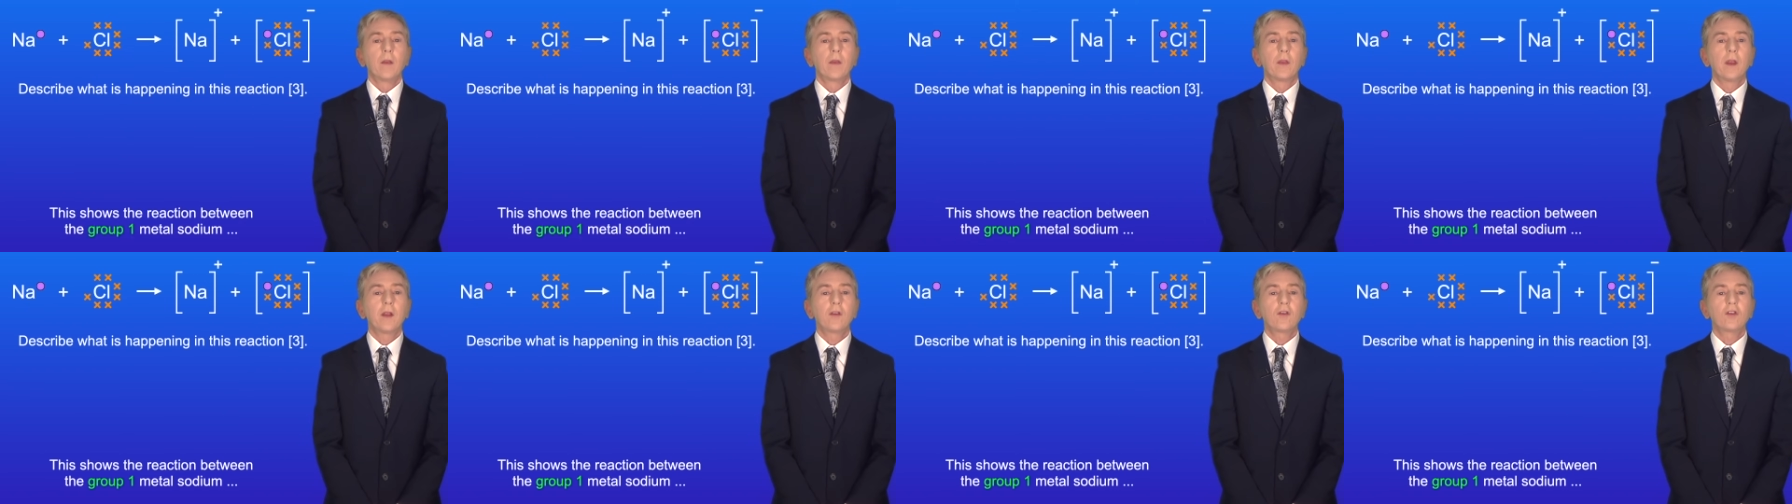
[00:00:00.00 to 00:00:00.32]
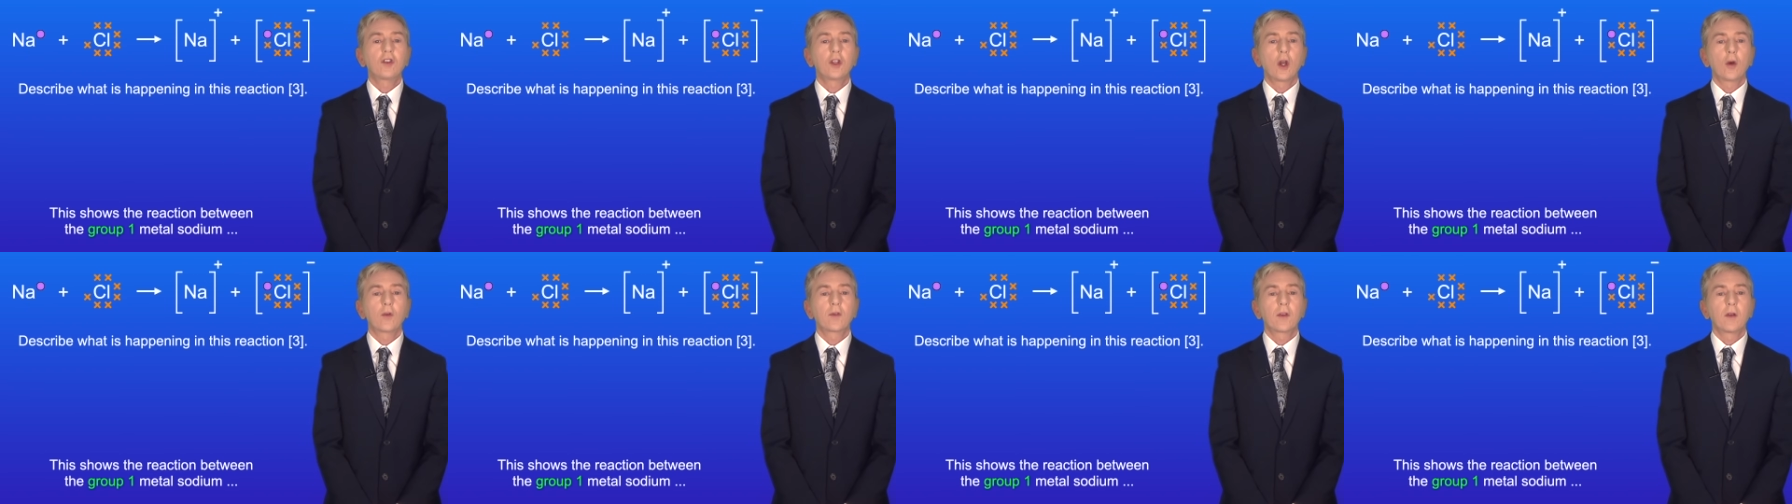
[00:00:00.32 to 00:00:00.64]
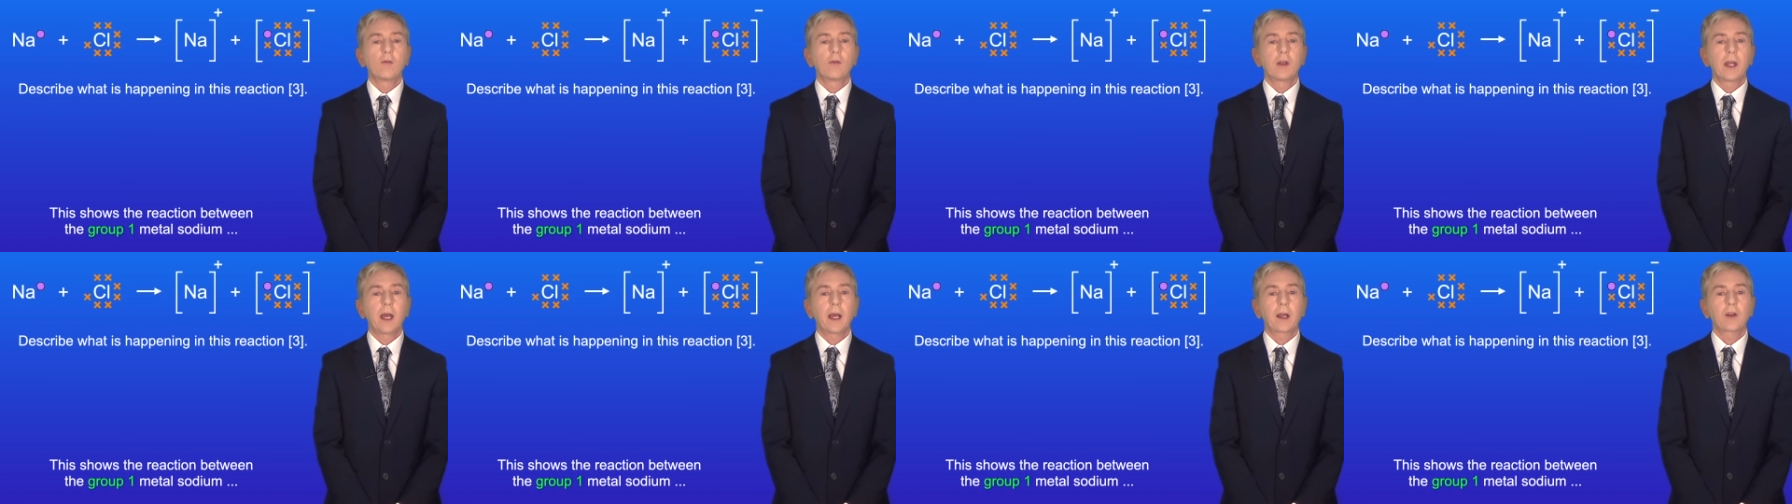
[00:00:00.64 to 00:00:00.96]
This shows
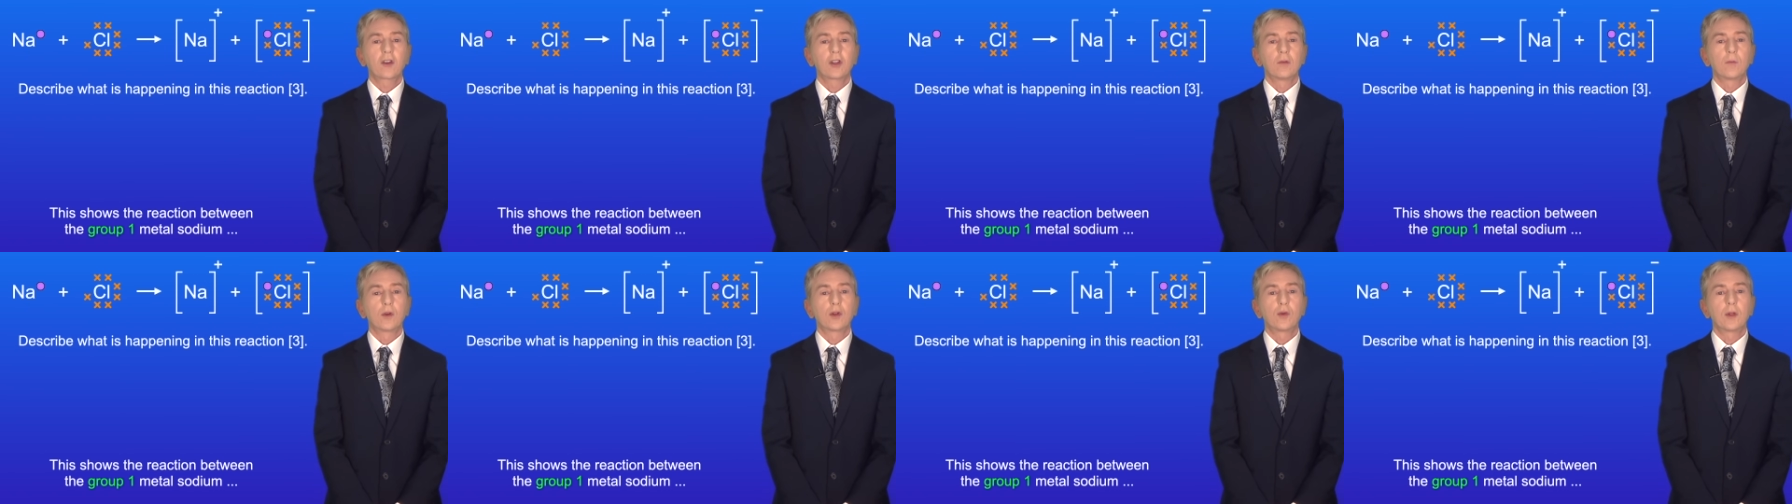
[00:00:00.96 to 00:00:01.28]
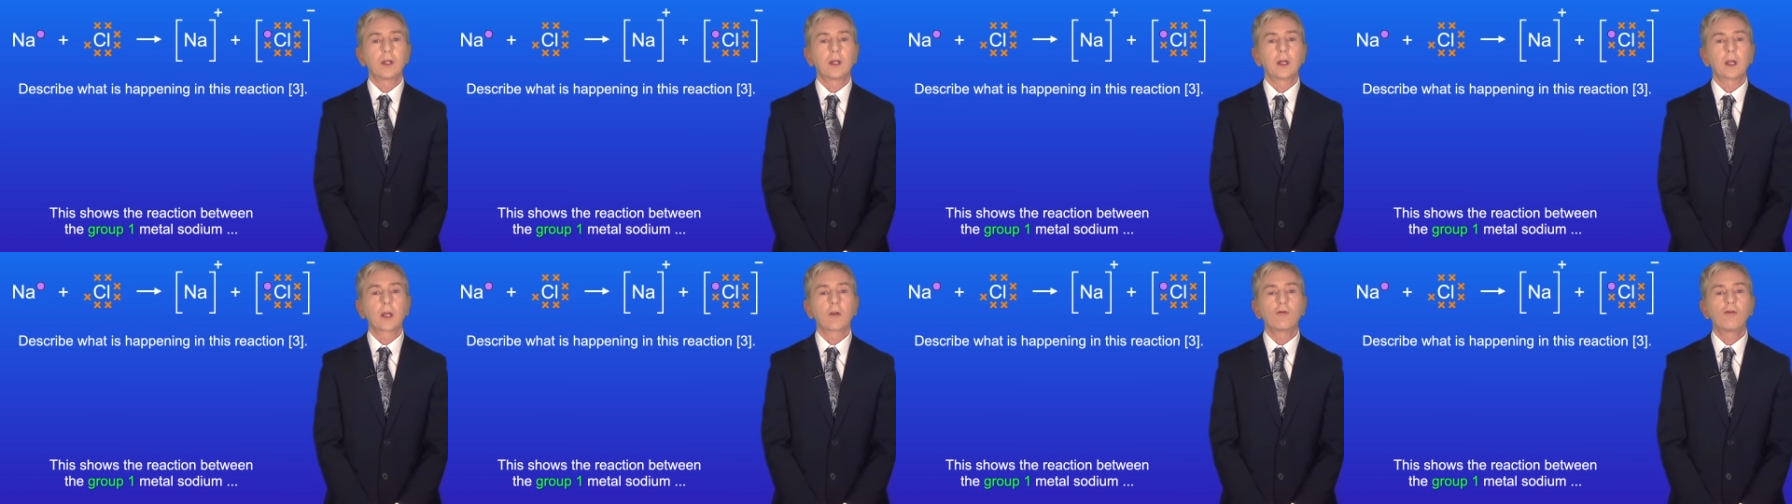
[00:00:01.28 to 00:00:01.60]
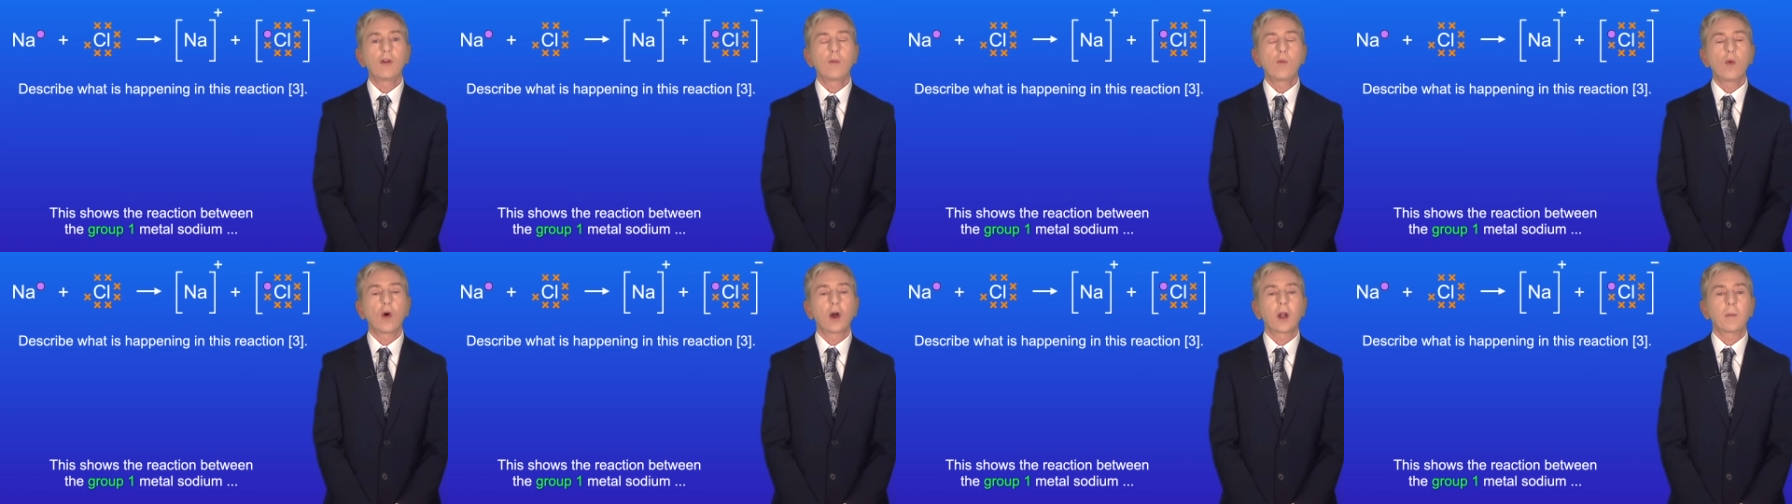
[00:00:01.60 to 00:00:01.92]
the reaction between the
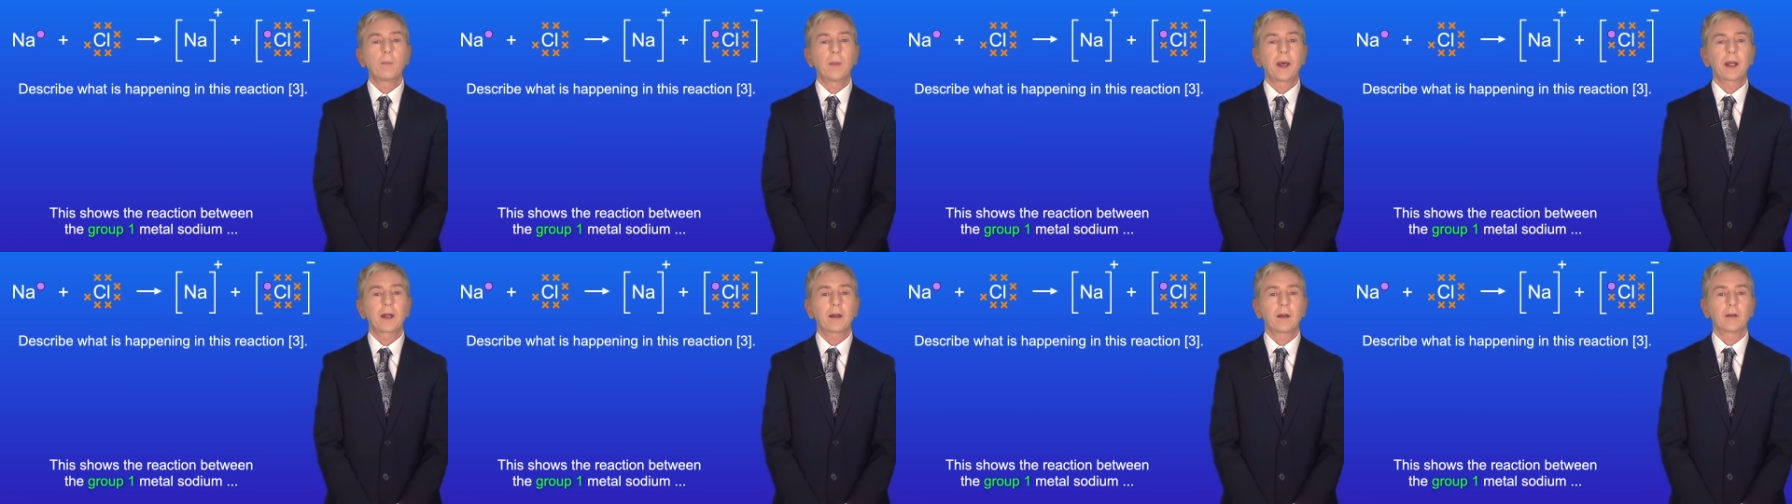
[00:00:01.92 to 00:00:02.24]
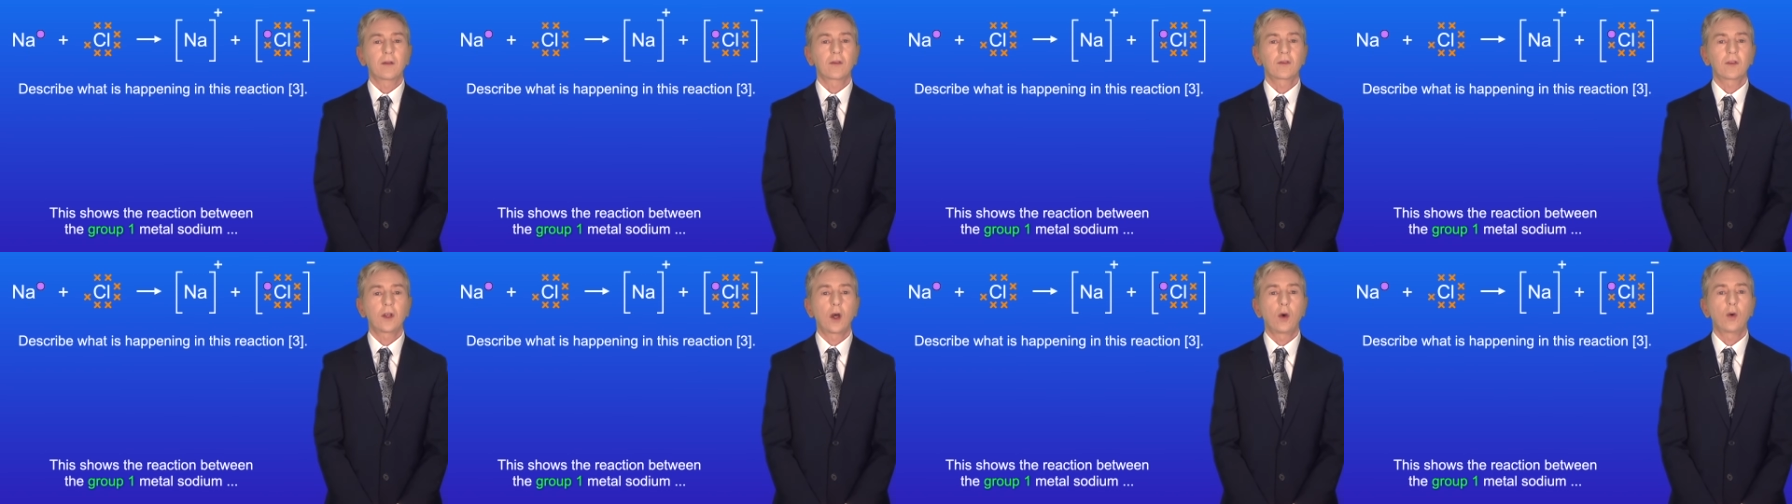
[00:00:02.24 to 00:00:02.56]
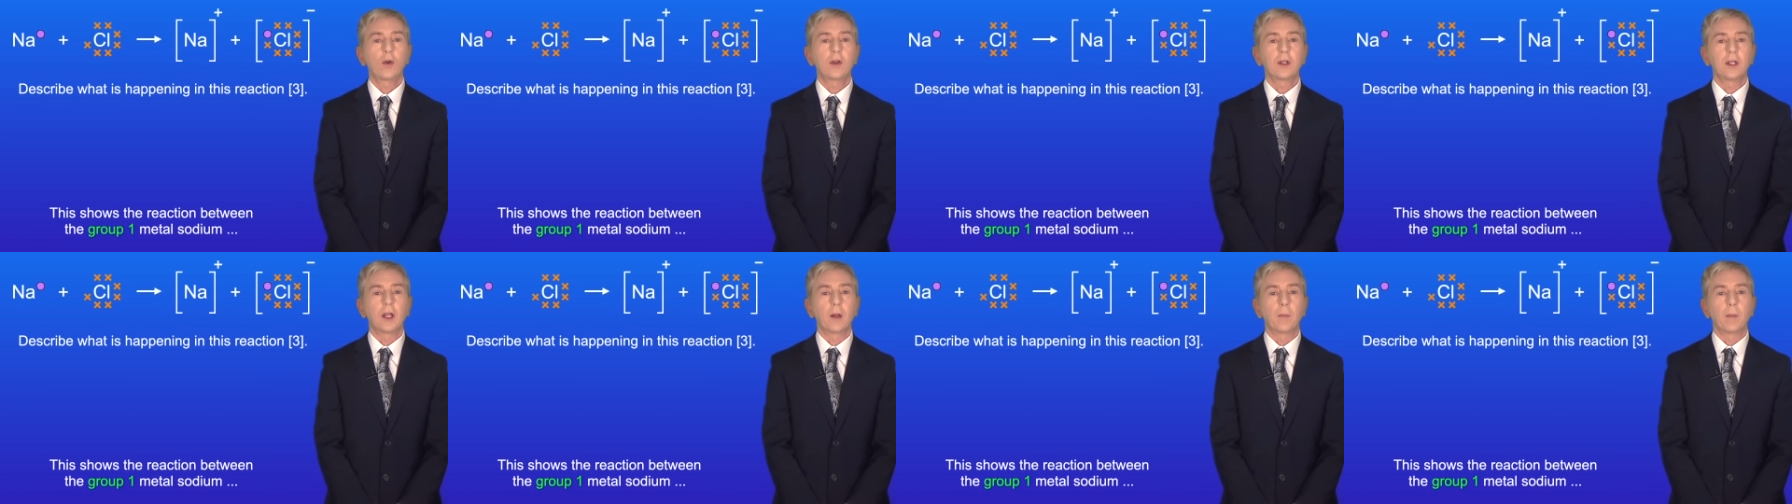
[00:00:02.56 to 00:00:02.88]
group 1 metal
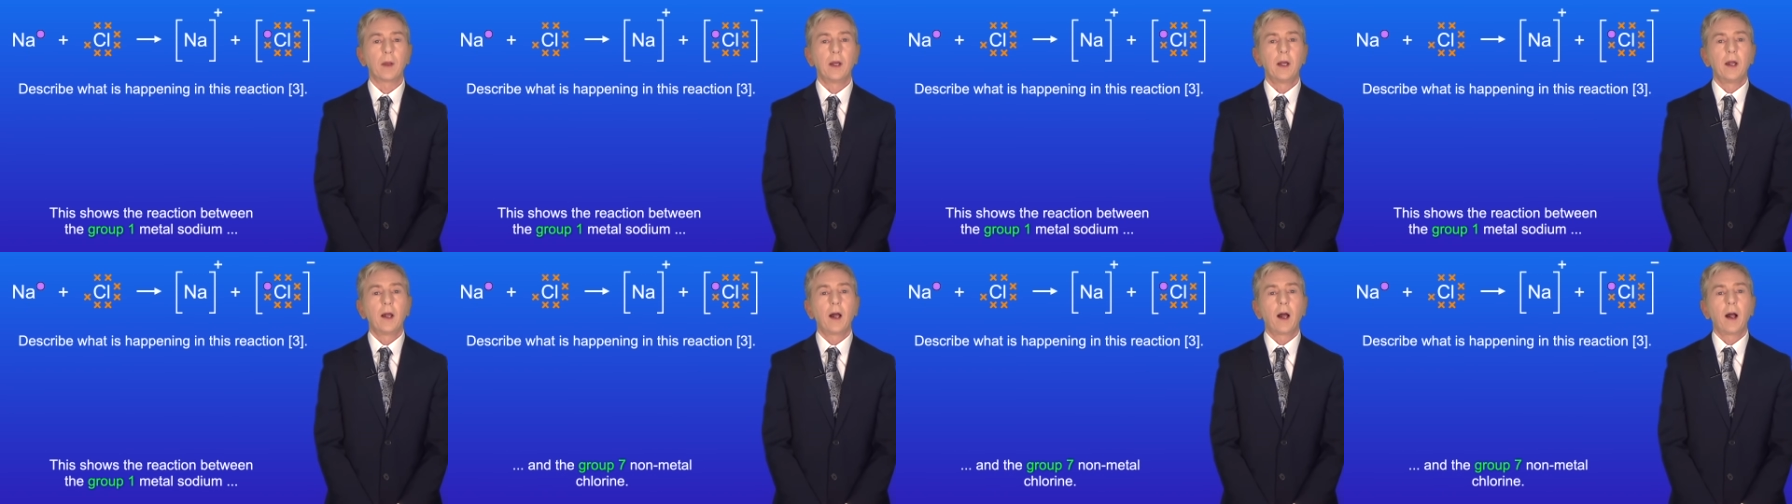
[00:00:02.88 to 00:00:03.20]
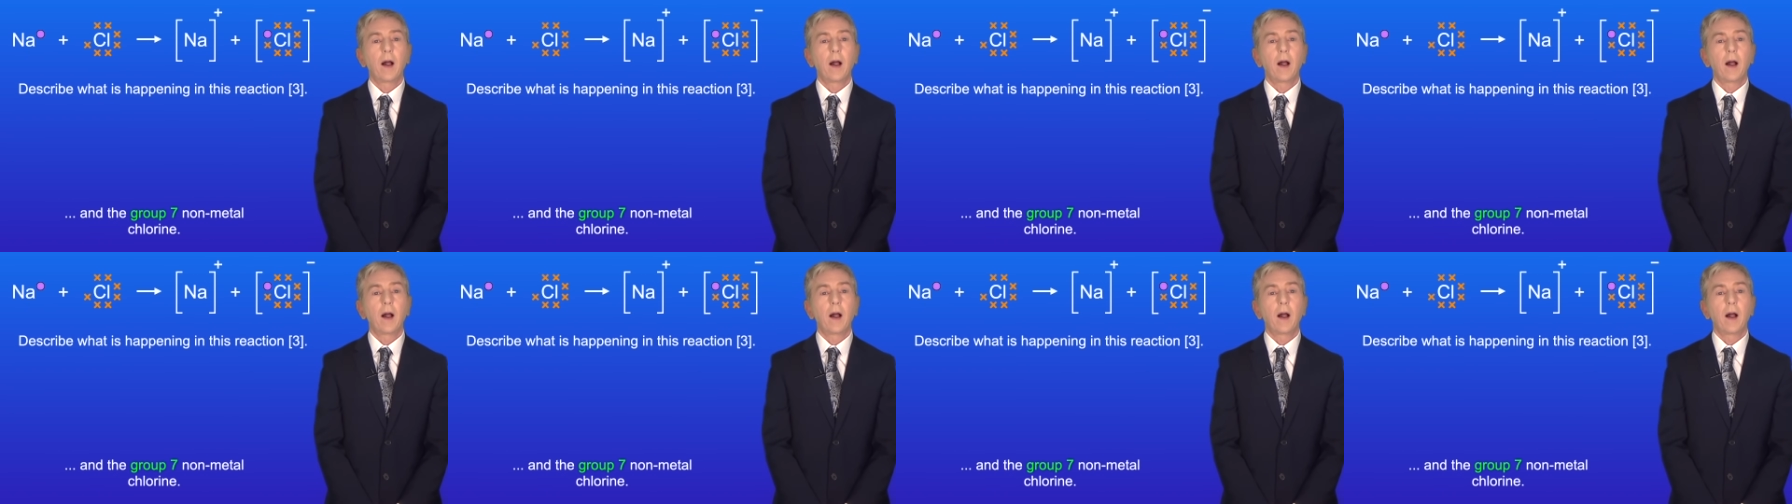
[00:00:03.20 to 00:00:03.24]
sodium